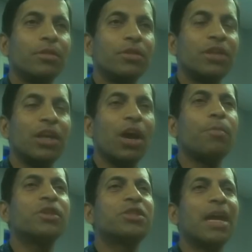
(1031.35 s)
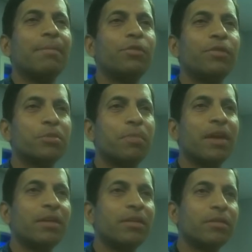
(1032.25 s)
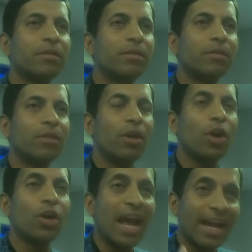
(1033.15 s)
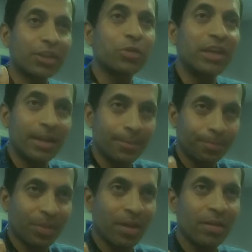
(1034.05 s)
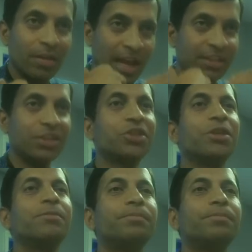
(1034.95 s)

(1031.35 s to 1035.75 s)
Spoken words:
See, how much time do we spend on actually digestion?